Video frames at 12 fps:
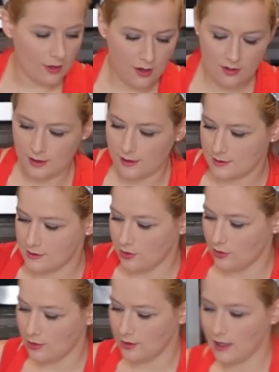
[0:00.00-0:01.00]
Alright, so
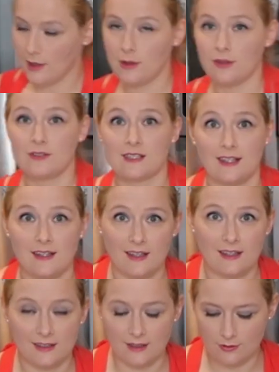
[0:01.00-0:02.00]
I got my frittata
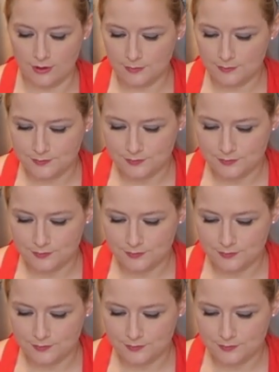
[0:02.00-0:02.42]
out of the oven.